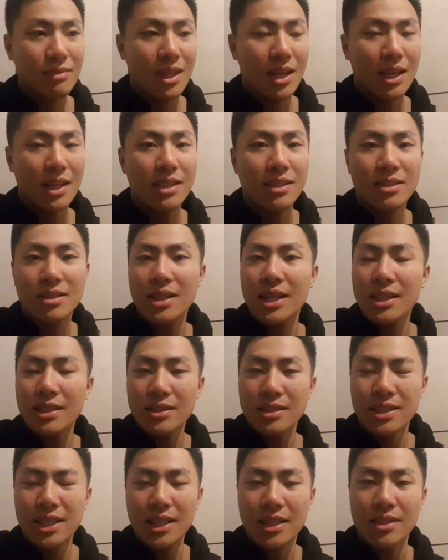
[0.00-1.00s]
And the
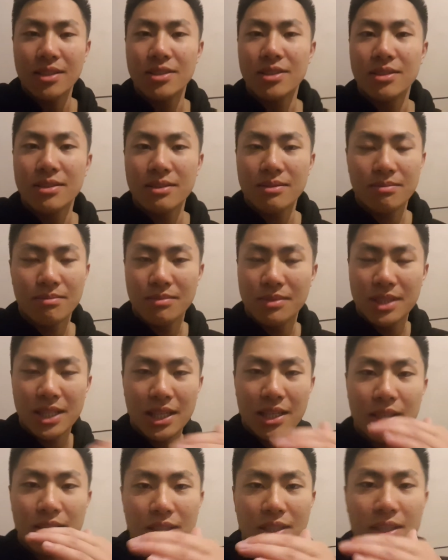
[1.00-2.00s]
second
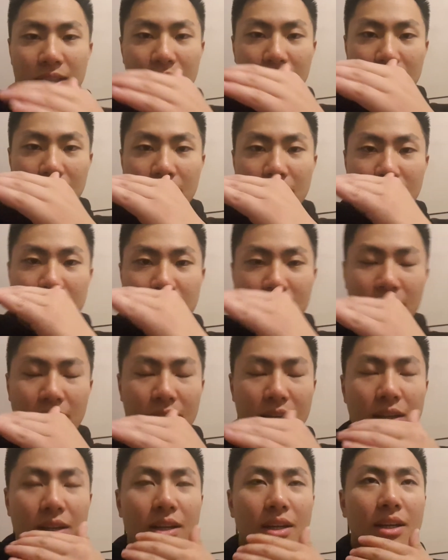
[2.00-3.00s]

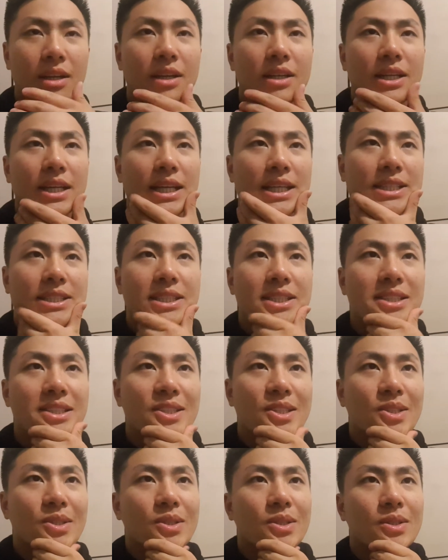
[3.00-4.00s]
staircase is
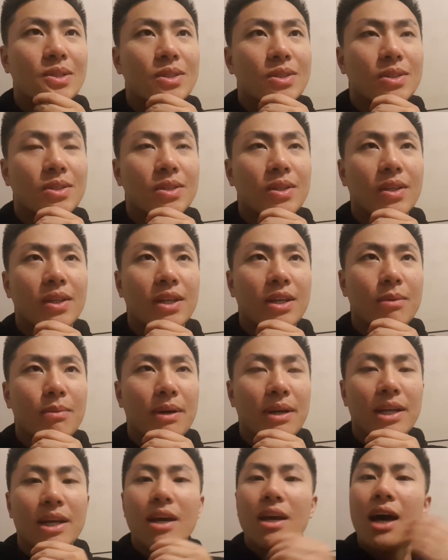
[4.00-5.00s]
to think
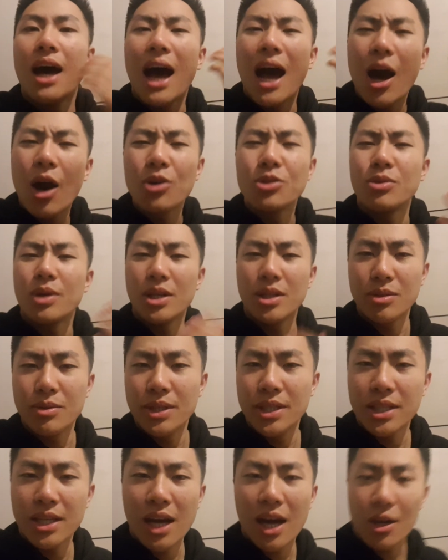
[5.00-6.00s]
about how do I do
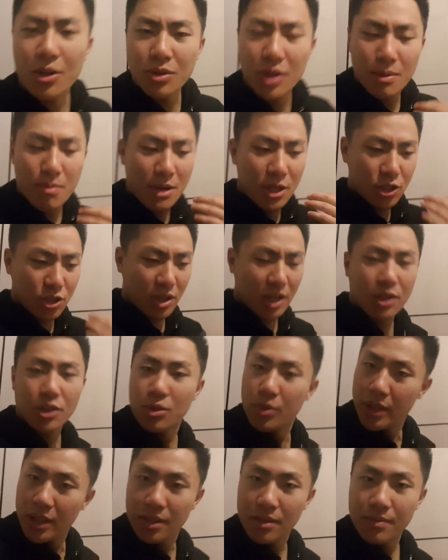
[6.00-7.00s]
it? How do I make sure I
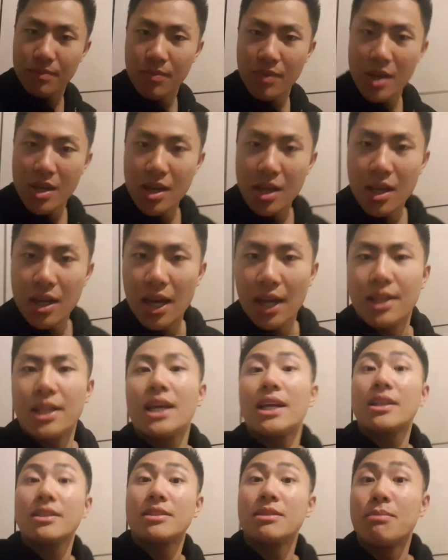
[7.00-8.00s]
do it? And
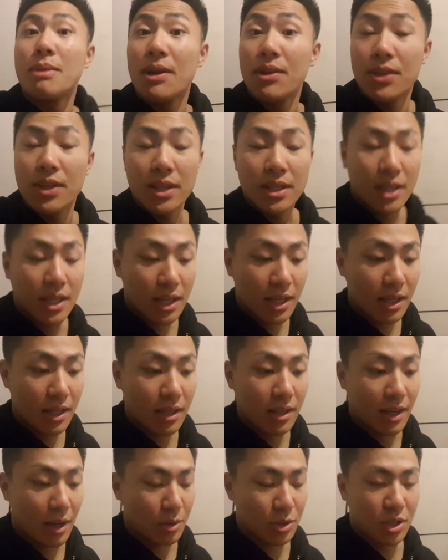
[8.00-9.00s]
that is the method
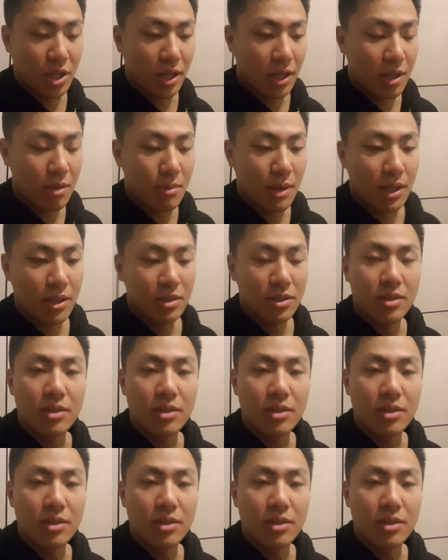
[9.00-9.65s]
I was talking about.